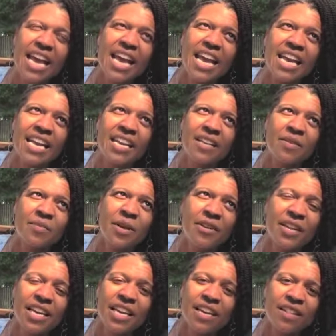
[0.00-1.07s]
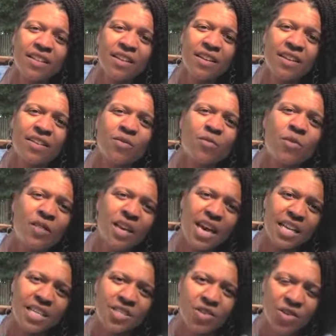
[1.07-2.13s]
and Mary Ella with
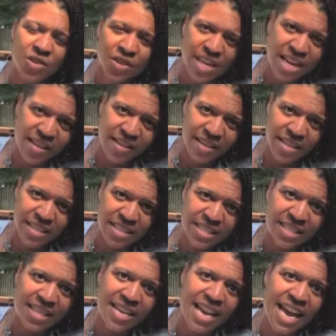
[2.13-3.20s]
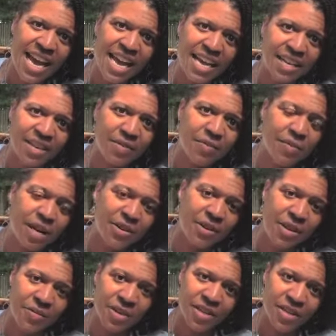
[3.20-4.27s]
Oscar Ellis had my
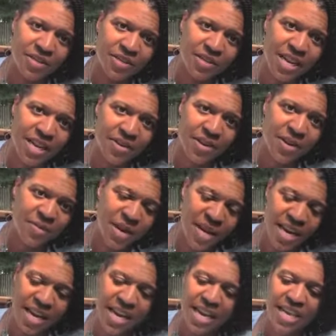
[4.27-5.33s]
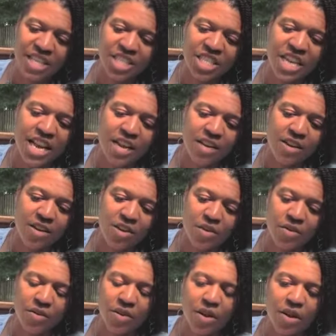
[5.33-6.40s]
grandmother, had grandma, and she had
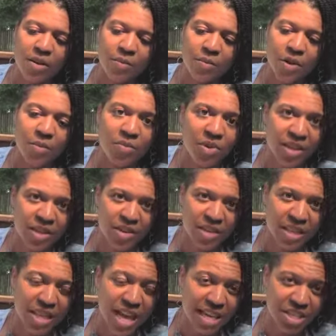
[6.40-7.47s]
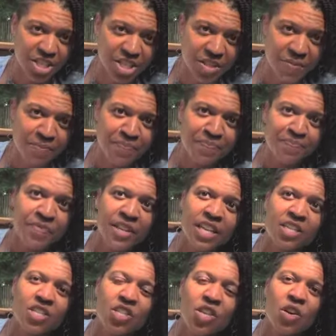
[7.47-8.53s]
her um, her brother Elijah.
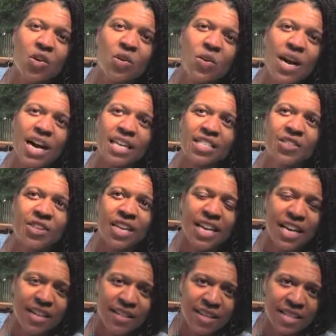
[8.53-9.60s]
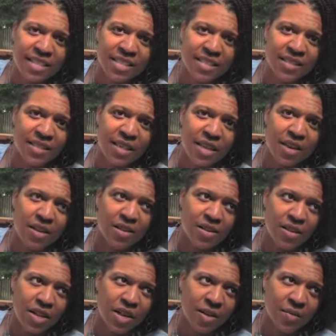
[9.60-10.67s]
So Oscar Ellis
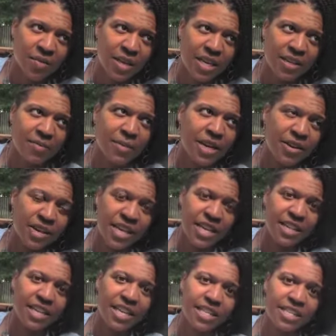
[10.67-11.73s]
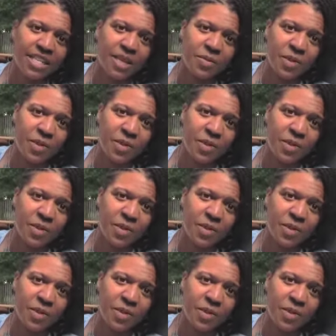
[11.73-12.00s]
um, um and Mary Ella ended up